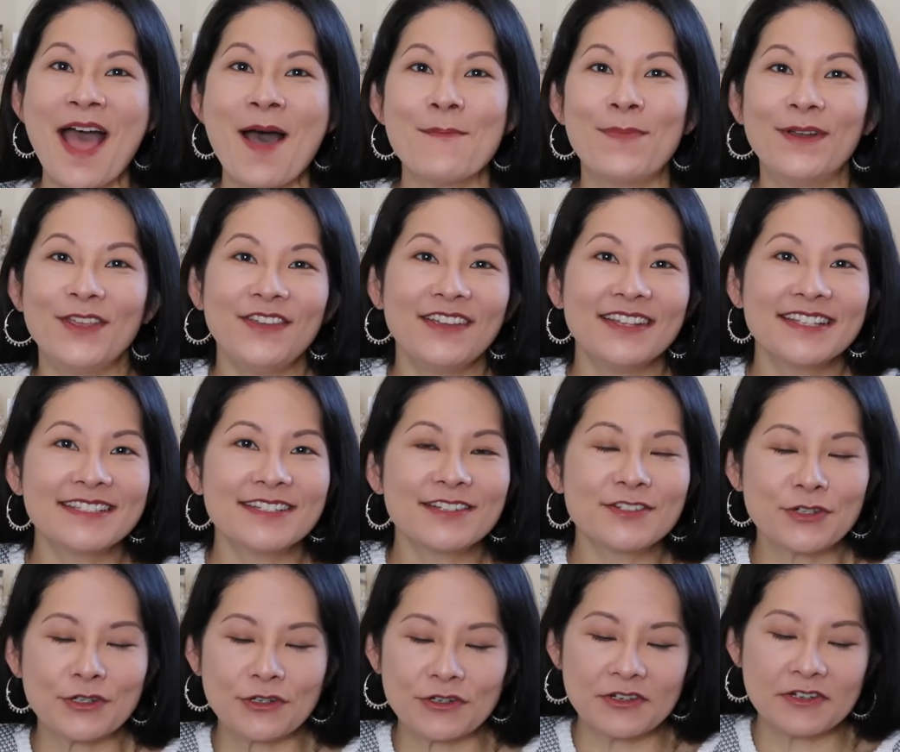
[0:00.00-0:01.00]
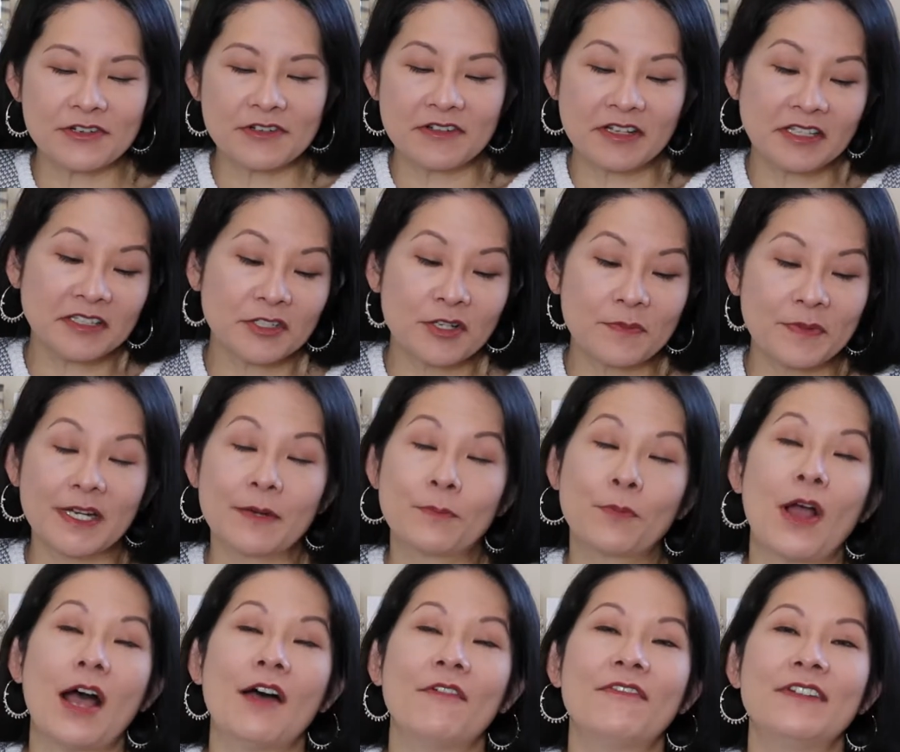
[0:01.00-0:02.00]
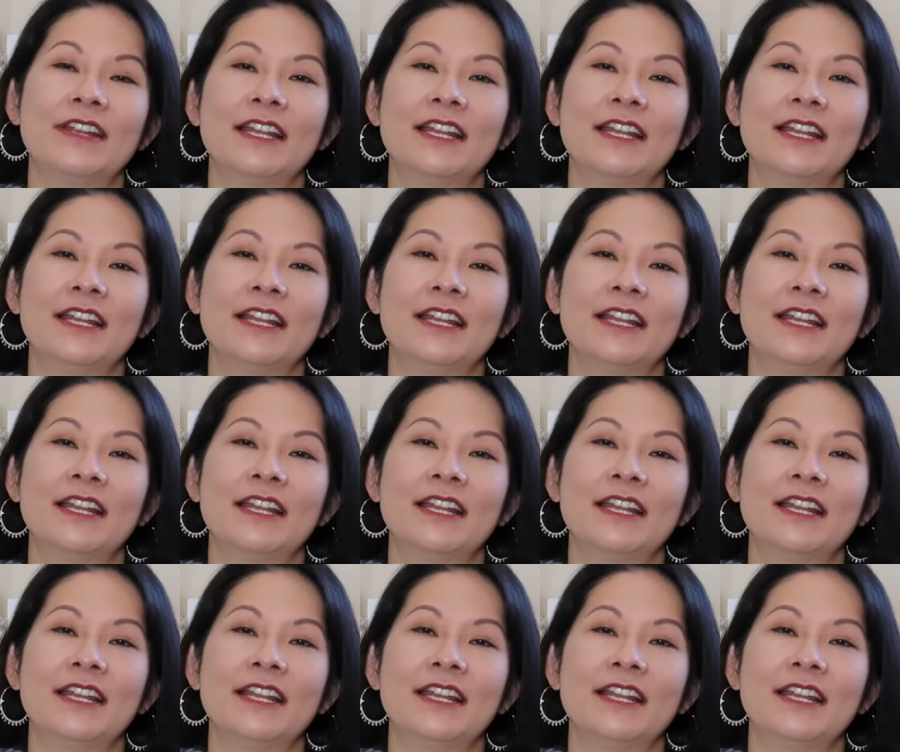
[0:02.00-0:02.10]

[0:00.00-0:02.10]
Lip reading: But you can still turn a little bit of profit,